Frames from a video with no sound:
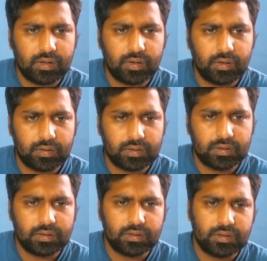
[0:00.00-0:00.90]
on
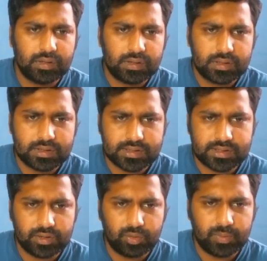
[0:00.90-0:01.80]

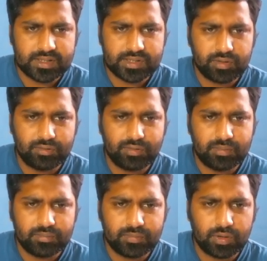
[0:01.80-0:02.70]
0 by 0
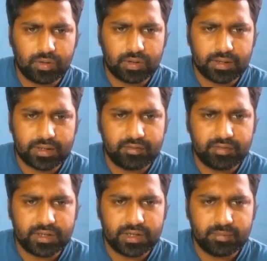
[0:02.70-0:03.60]
form or
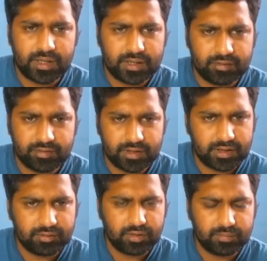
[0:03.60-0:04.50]
infinity by
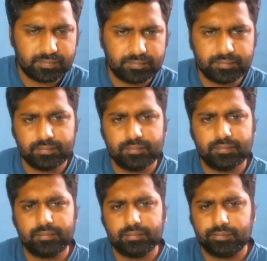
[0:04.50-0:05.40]
infinity form.
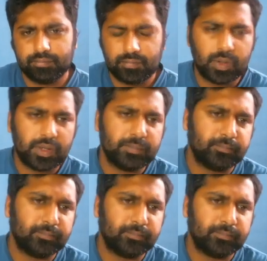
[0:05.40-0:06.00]
Okay,